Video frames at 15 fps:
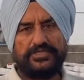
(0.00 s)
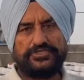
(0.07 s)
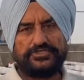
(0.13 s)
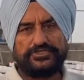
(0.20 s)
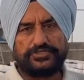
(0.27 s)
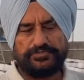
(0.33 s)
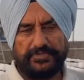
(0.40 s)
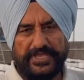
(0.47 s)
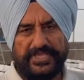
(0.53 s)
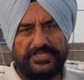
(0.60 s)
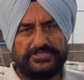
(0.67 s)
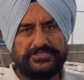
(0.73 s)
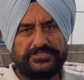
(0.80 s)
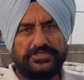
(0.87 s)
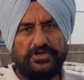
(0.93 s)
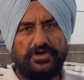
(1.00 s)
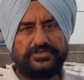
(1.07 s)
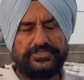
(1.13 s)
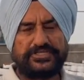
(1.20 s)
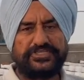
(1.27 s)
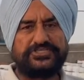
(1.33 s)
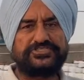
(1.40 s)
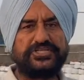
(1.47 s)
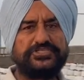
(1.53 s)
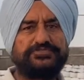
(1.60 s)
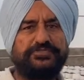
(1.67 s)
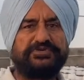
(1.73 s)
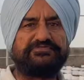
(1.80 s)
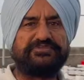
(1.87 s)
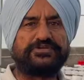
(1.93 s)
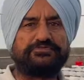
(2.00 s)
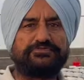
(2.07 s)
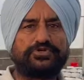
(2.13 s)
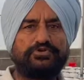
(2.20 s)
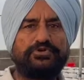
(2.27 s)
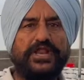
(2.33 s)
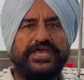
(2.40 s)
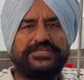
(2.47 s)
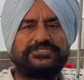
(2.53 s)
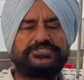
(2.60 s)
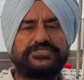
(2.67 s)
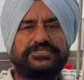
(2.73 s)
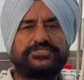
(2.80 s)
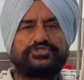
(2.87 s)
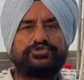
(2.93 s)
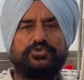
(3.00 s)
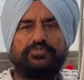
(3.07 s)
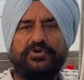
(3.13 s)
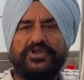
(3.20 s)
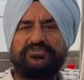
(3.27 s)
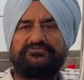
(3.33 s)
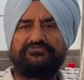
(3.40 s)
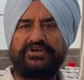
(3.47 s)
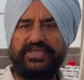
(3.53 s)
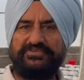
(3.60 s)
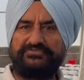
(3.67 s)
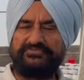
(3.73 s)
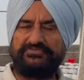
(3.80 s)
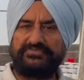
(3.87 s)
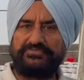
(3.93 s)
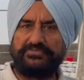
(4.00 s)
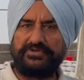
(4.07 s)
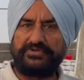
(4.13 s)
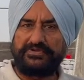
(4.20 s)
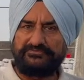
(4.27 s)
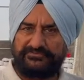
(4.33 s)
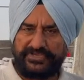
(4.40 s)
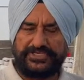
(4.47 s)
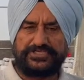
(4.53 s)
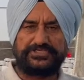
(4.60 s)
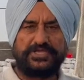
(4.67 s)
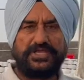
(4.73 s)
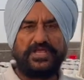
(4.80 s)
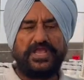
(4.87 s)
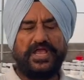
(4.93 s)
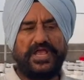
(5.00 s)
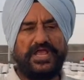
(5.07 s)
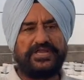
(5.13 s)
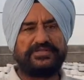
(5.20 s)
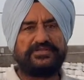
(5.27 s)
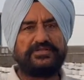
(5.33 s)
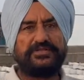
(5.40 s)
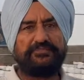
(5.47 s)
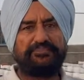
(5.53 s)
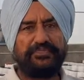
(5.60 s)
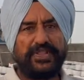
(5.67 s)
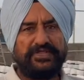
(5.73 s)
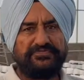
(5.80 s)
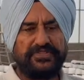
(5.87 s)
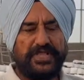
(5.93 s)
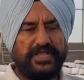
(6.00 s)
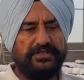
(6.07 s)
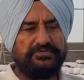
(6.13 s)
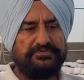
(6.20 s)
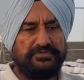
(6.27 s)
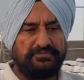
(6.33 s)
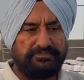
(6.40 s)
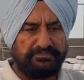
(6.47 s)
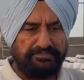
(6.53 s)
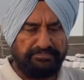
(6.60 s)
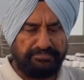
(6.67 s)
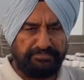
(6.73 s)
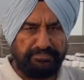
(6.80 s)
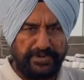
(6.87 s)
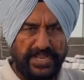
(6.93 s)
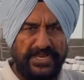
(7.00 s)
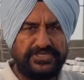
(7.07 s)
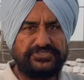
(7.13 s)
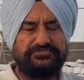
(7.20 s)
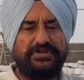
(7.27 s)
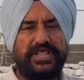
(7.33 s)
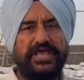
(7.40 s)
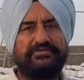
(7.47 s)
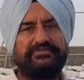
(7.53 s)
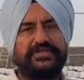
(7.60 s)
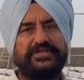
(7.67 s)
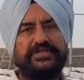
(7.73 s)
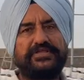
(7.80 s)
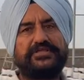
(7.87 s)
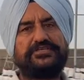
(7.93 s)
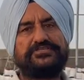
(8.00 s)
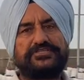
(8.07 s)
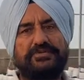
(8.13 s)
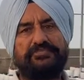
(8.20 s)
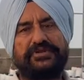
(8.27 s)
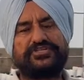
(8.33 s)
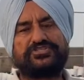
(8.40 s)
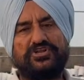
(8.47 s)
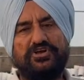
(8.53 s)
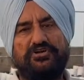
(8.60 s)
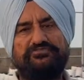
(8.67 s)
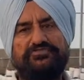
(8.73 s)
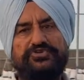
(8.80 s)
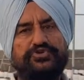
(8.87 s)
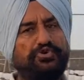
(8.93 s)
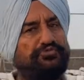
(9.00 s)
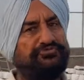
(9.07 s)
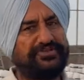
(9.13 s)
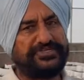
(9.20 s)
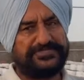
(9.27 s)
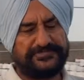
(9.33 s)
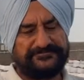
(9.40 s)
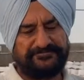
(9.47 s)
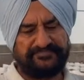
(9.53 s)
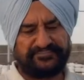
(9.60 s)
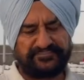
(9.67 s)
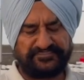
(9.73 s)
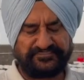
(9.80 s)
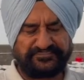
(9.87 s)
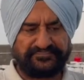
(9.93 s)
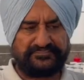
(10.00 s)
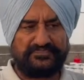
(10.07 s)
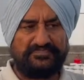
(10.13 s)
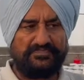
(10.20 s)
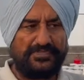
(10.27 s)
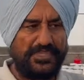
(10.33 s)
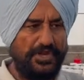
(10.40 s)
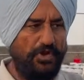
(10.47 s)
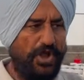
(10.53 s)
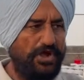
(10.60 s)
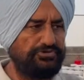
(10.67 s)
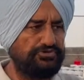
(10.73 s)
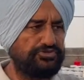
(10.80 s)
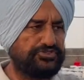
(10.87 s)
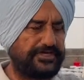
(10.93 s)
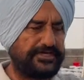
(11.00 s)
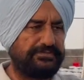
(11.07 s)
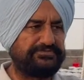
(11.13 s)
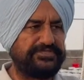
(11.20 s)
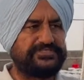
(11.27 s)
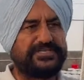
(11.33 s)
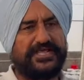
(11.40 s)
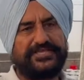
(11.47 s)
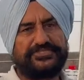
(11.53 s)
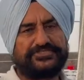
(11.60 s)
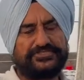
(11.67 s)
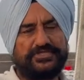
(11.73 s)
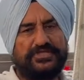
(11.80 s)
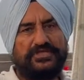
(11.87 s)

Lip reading: space or the distance between two lines is 2.5 feet and the plants will have a separation of 2 feet. Now, how to set up these lines?